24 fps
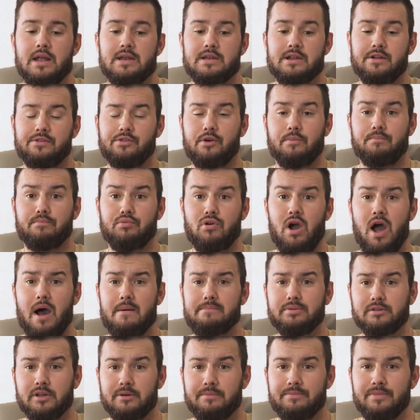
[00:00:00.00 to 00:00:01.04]
Now, the
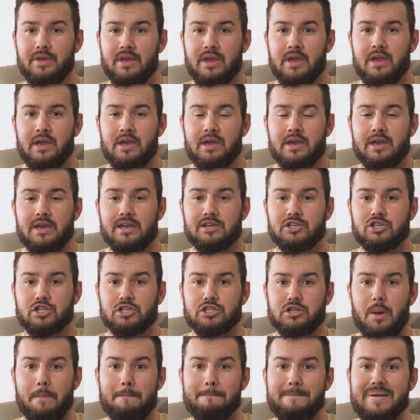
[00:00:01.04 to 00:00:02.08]
problem is
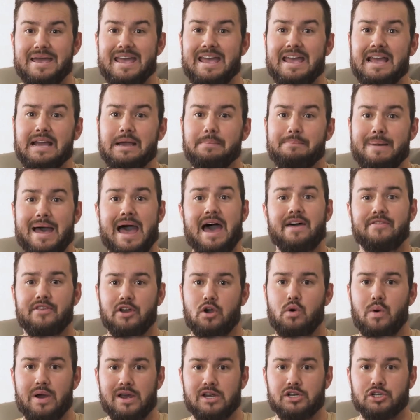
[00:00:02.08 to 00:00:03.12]
just a big math
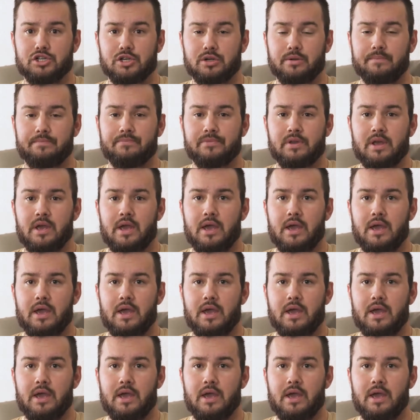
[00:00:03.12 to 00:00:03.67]
equation.